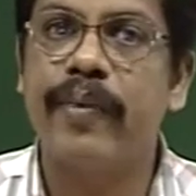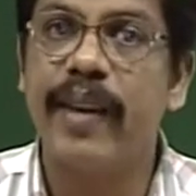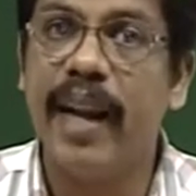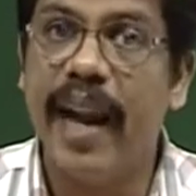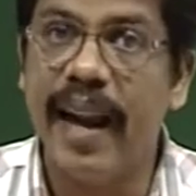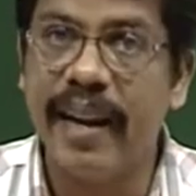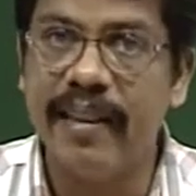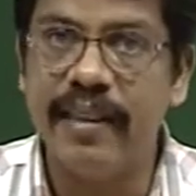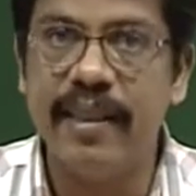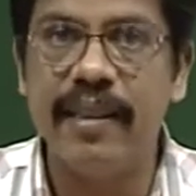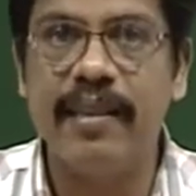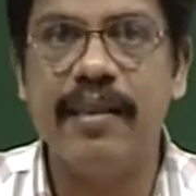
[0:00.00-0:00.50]

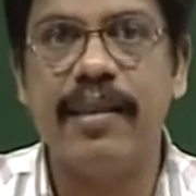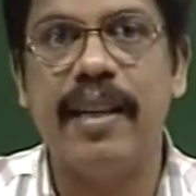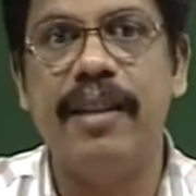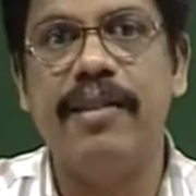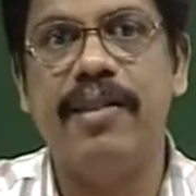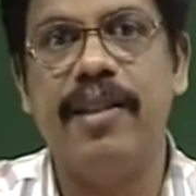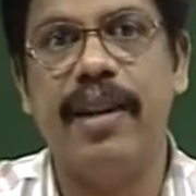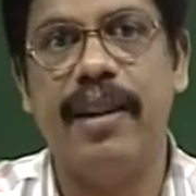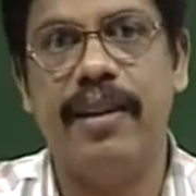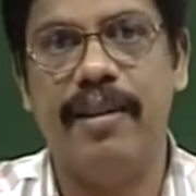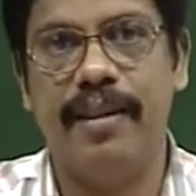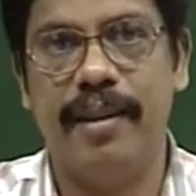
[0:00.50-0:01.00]

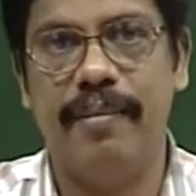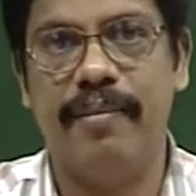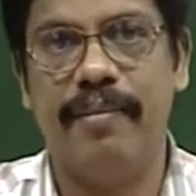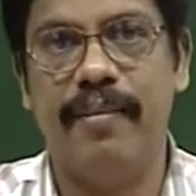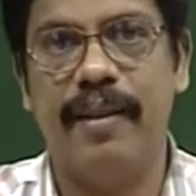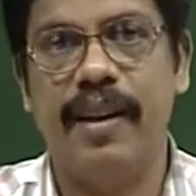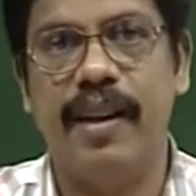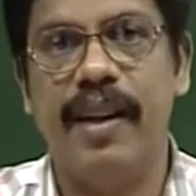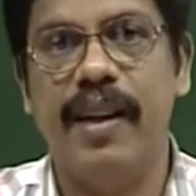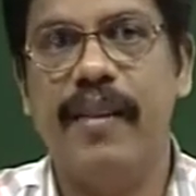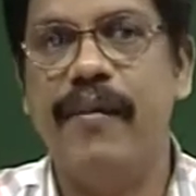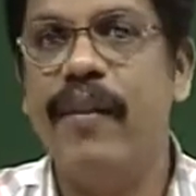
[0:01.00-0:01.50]
existentialism,
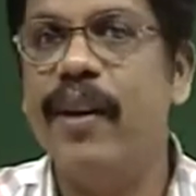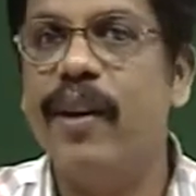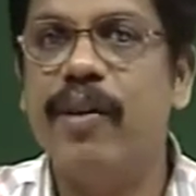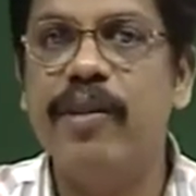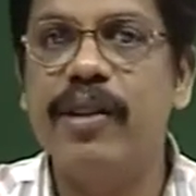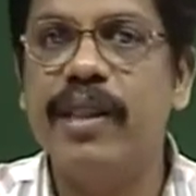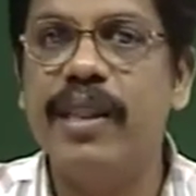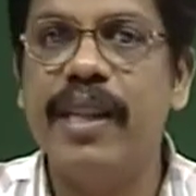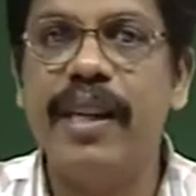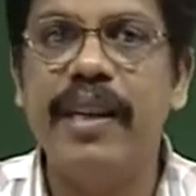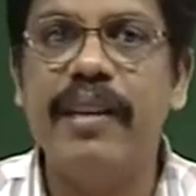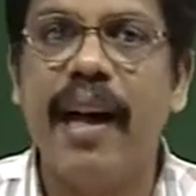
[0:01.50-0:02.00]
we could
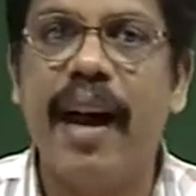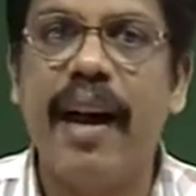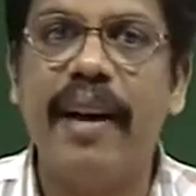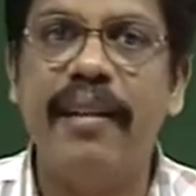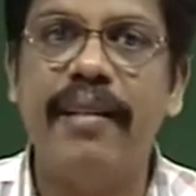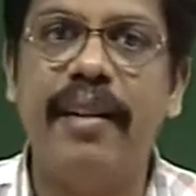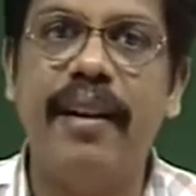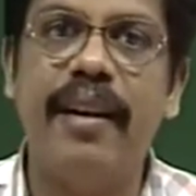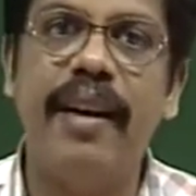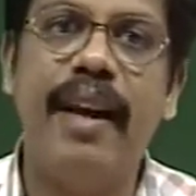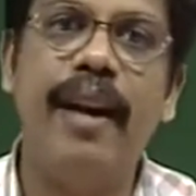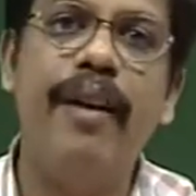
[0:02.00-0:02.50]
see that
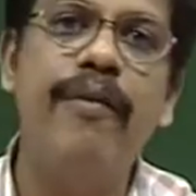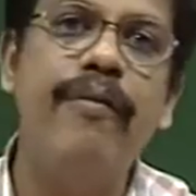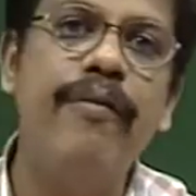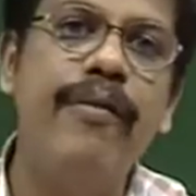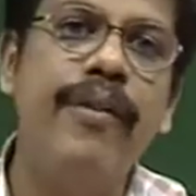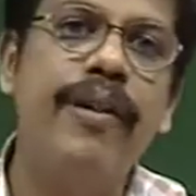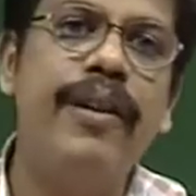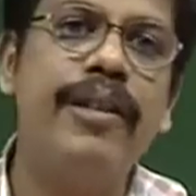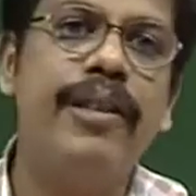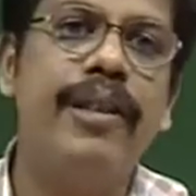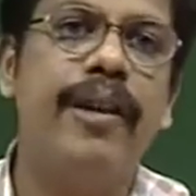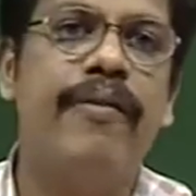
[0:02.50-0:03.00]
the
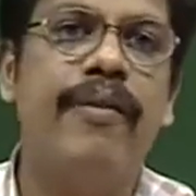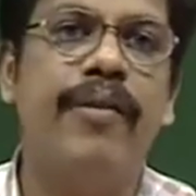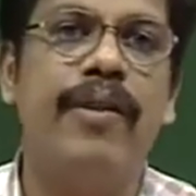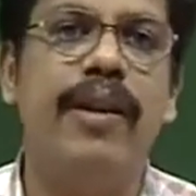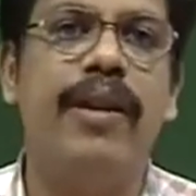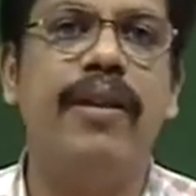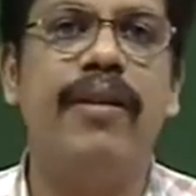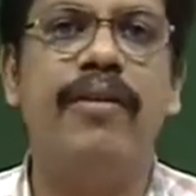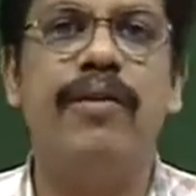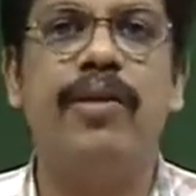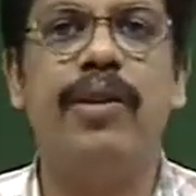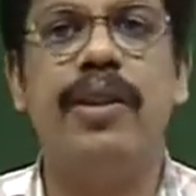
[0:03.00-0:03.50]
influence of
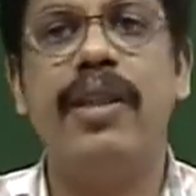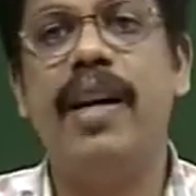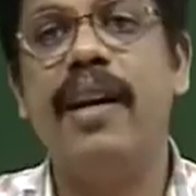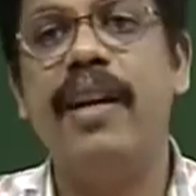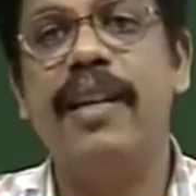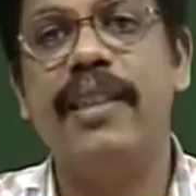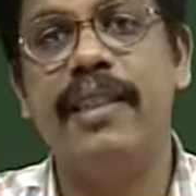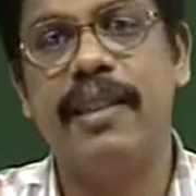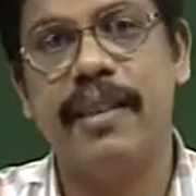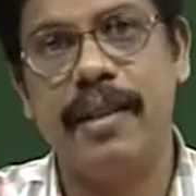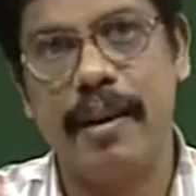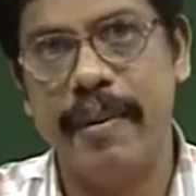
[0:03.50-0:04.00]
Husserl
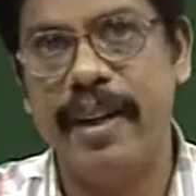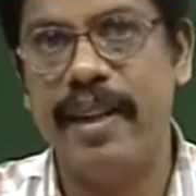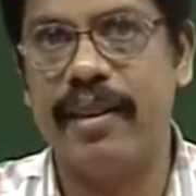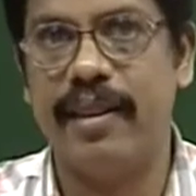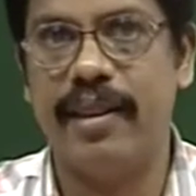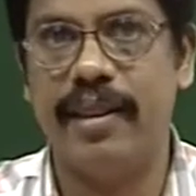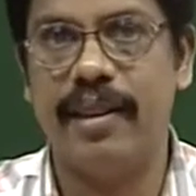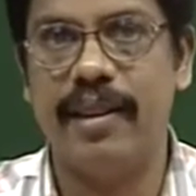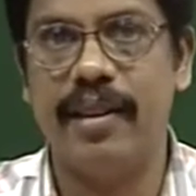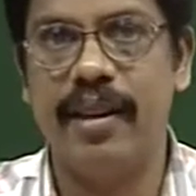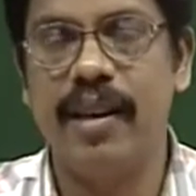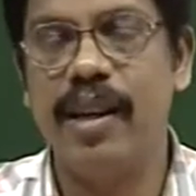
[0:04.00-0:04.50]
is
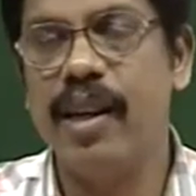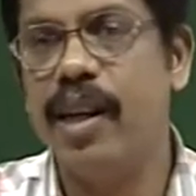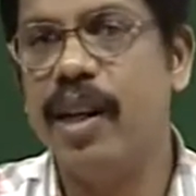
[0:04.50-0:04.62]
tremendous.